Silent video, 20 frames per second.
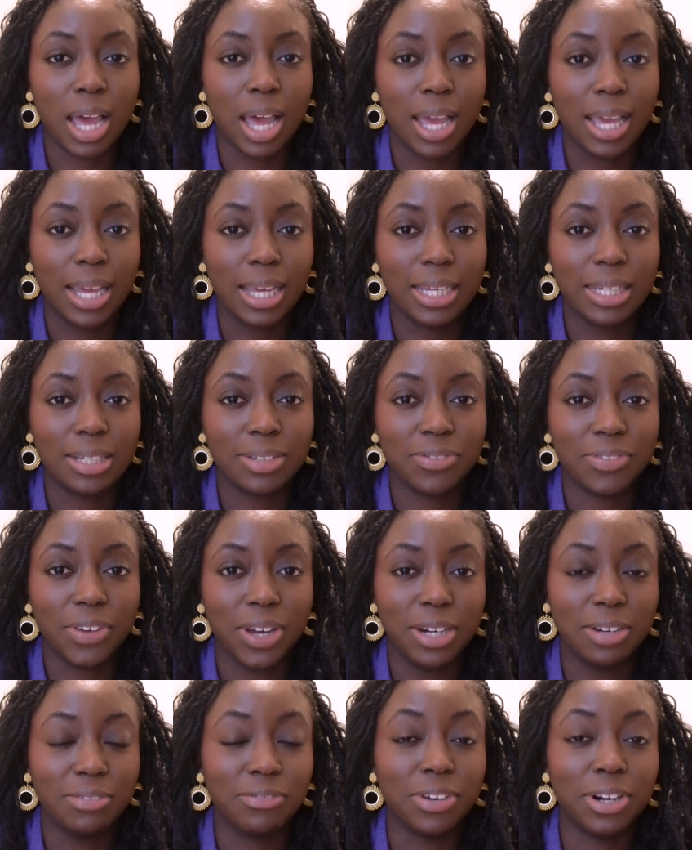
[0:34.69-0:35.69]
I
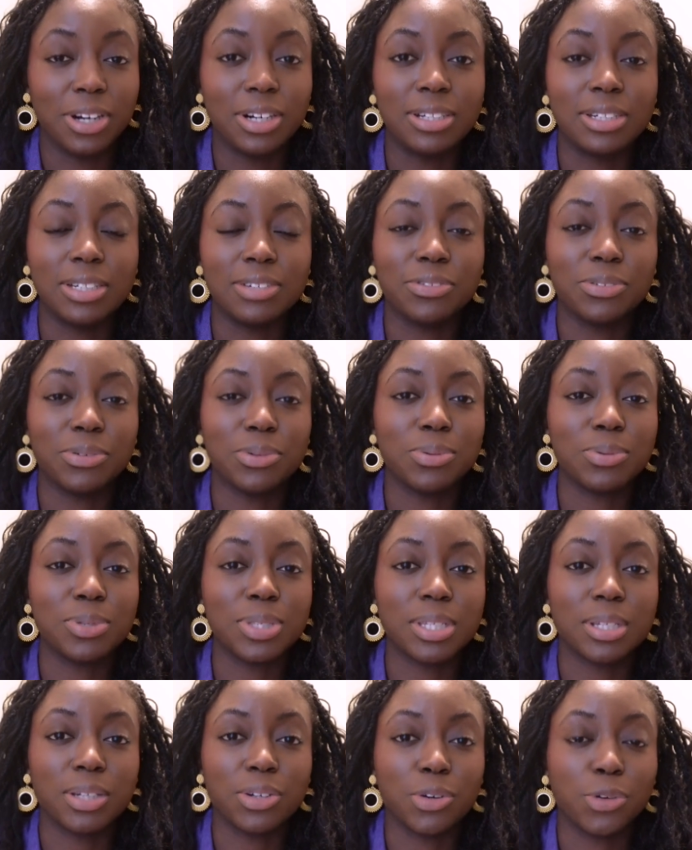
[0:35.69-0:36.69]
find it very difficult
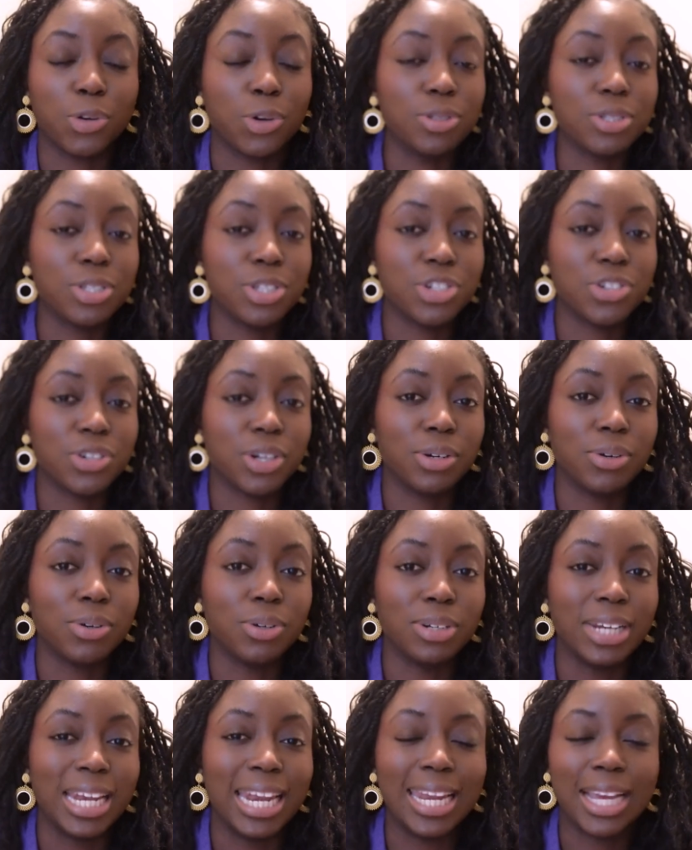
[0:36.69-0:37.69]
to concentrate
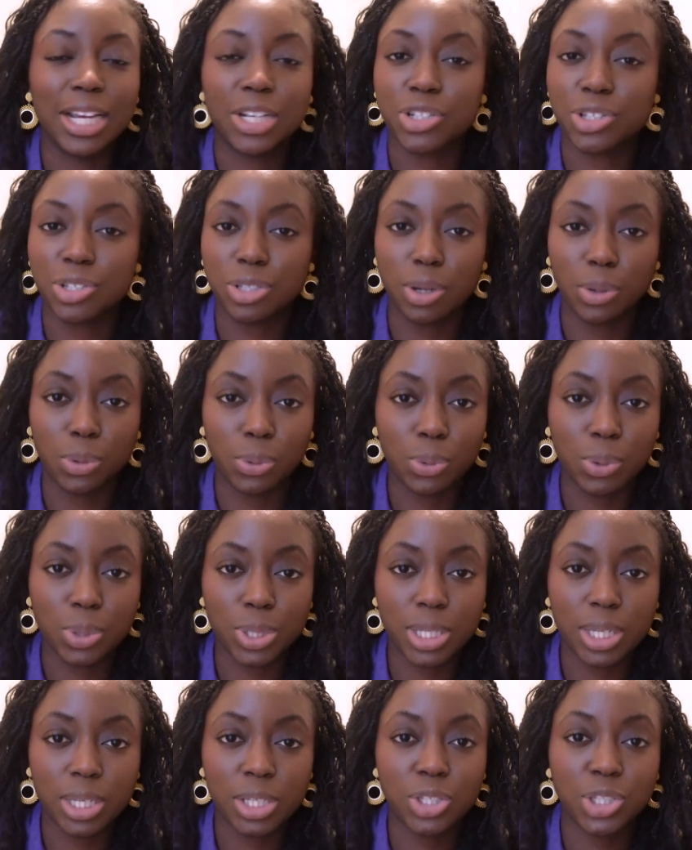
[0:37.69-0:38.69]
on lecture style
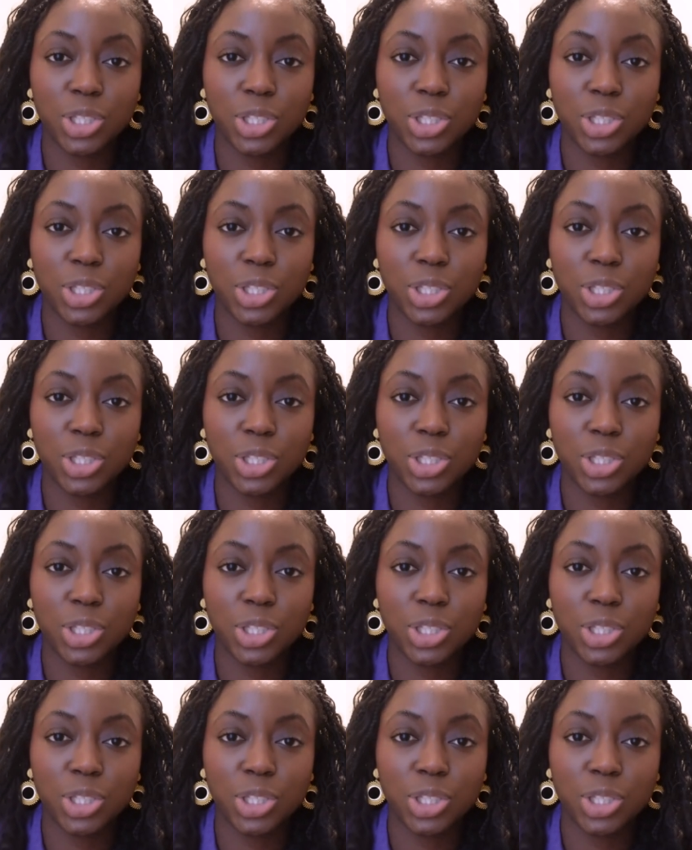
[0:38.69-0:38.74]
courses,